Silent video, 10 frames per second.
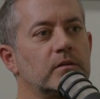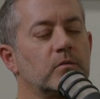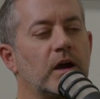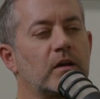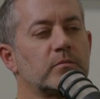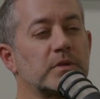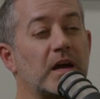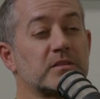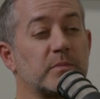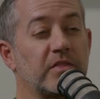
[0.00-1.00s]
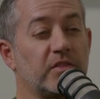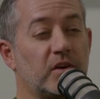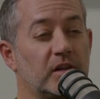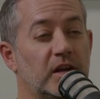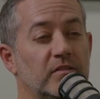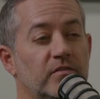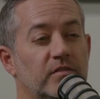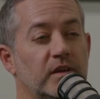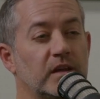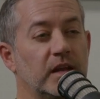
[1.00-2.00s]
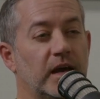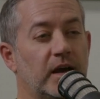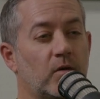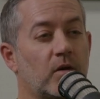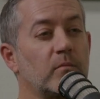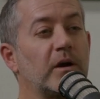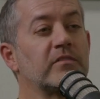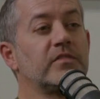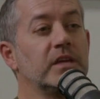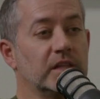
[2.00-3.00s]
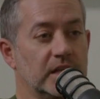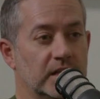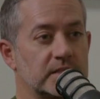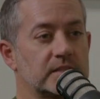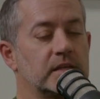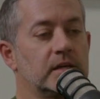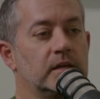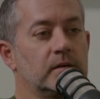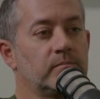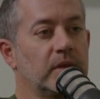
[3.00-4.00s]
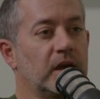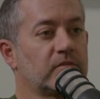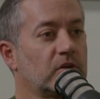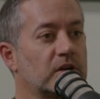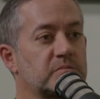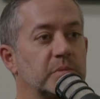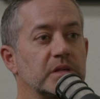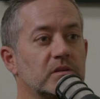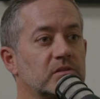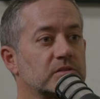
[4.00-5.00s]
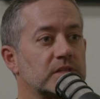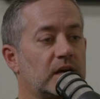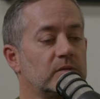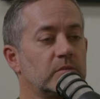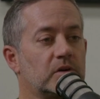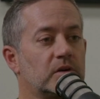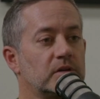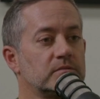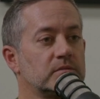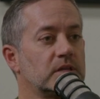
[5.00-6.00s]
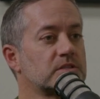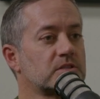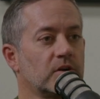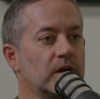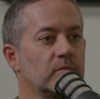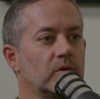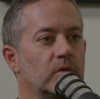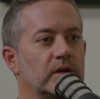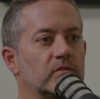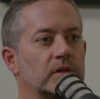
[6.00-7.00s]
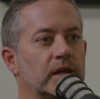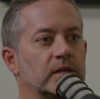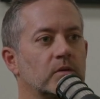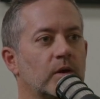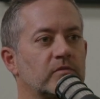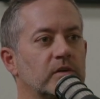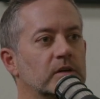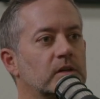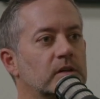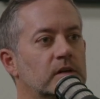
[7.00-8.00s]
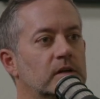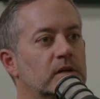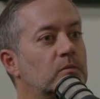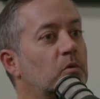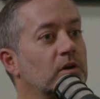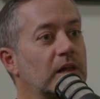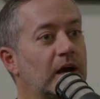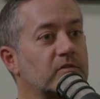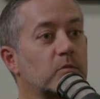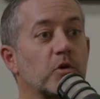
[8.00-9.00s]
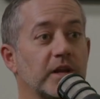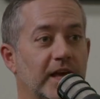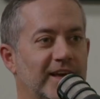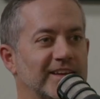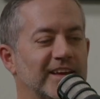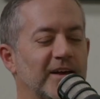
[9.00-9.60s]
how do how does my thought life and yeah. how are my feelings after I spend a little time oh, on Instagram or whatever? Like, yeah. do I feel more alive or more dead?